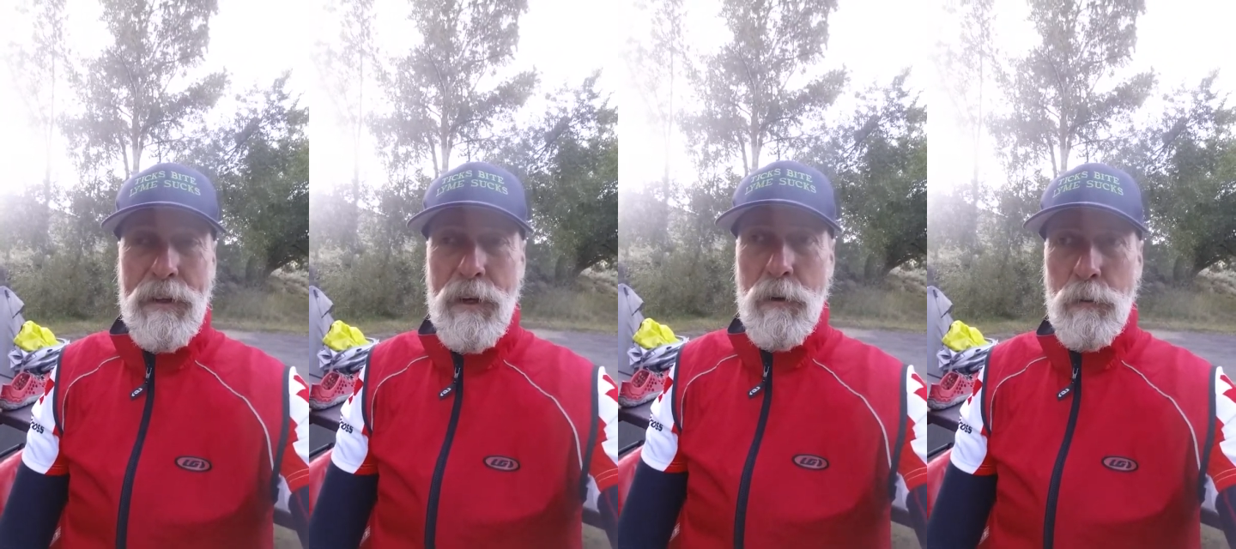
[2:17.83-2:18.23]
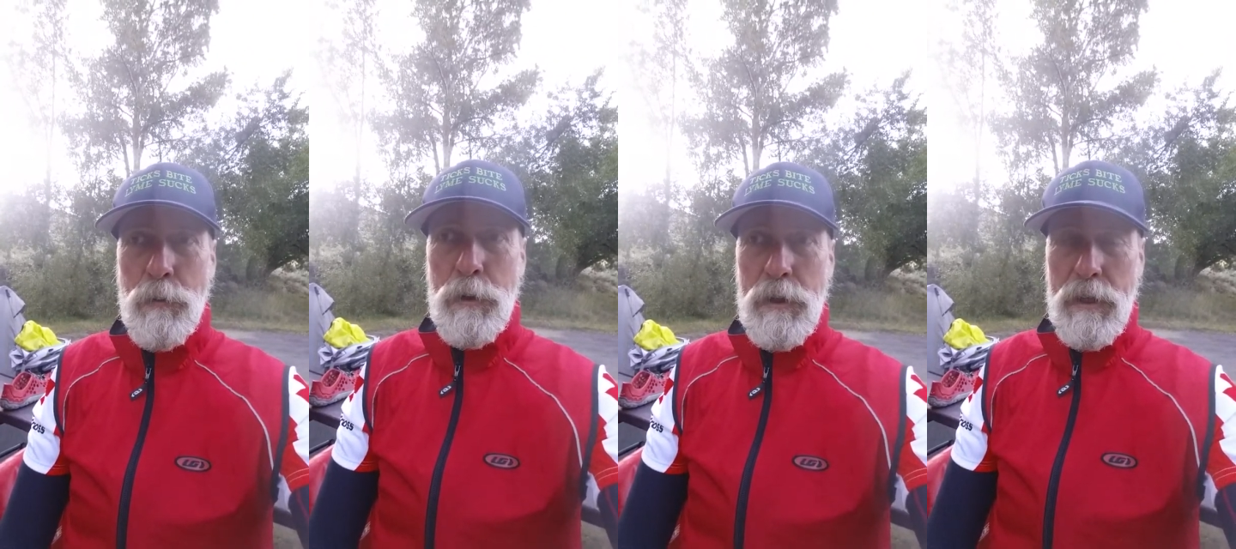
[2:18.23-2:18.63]
you know,
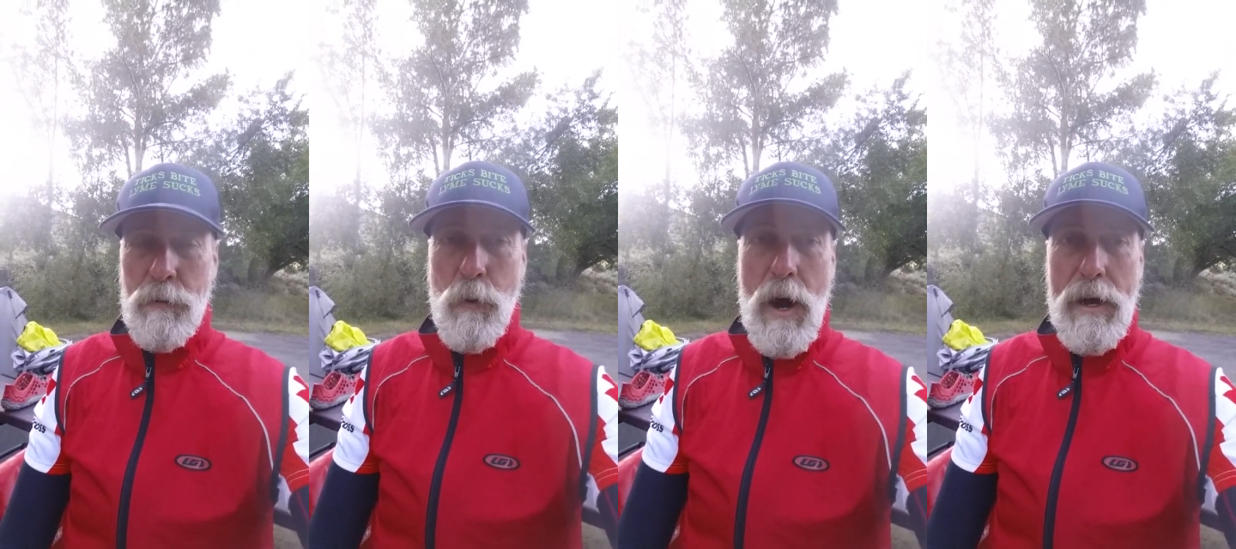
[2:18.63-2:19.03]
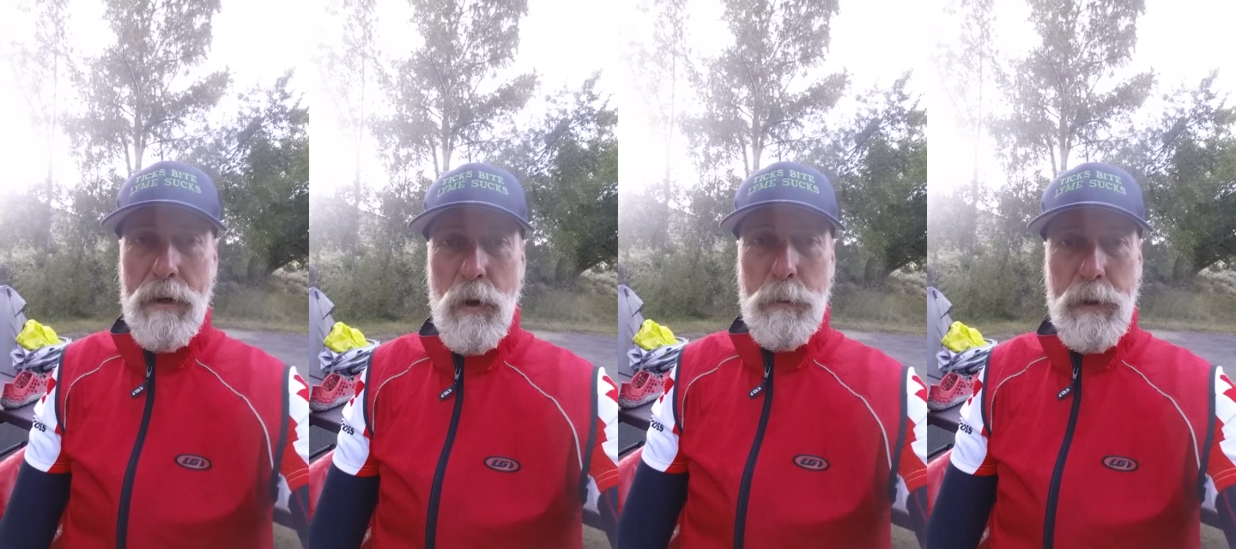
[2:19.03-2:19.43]
really wide
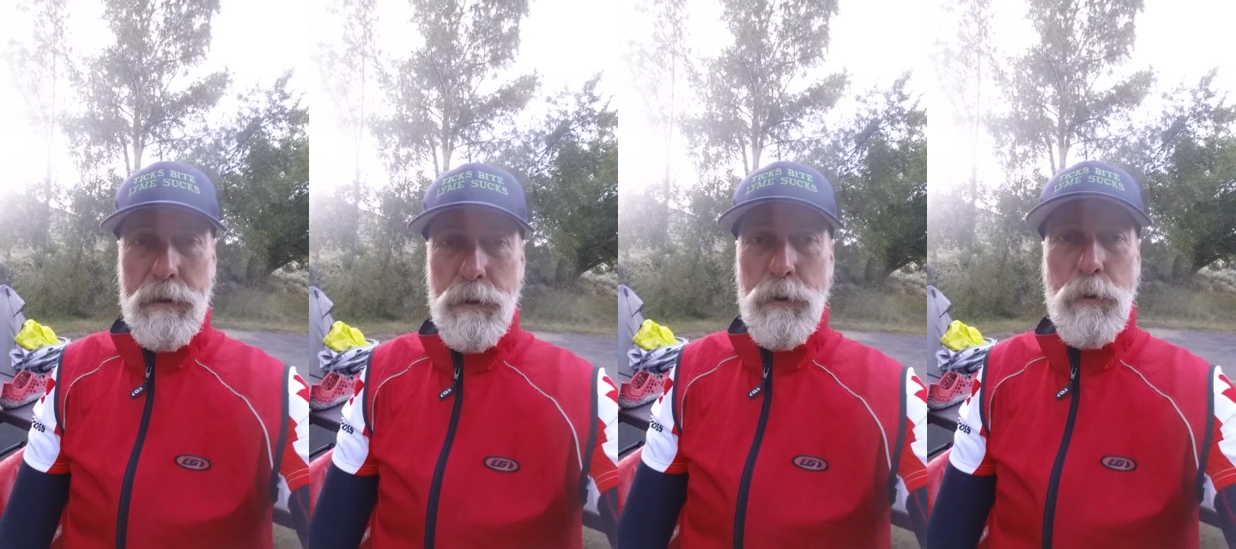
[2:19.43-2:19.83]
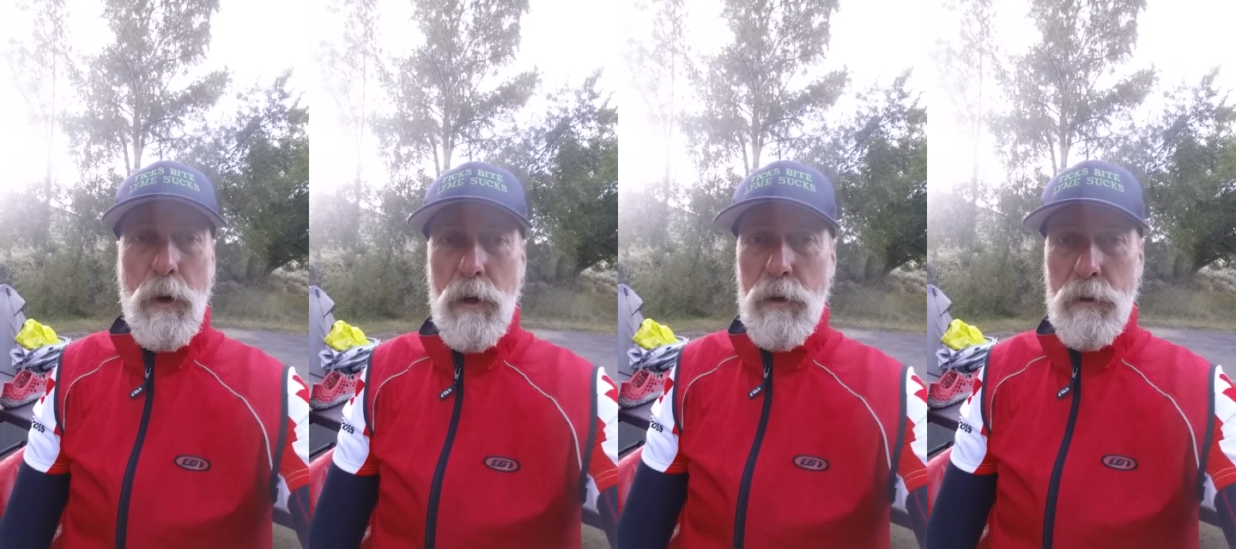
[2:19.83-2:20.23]
open new
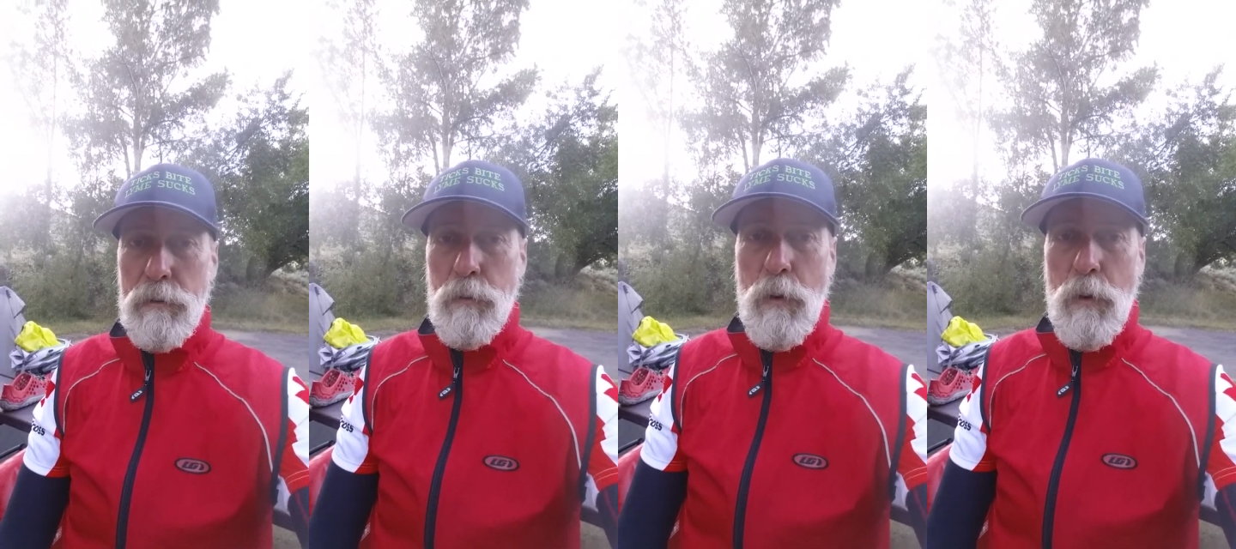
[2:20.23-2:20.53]
road,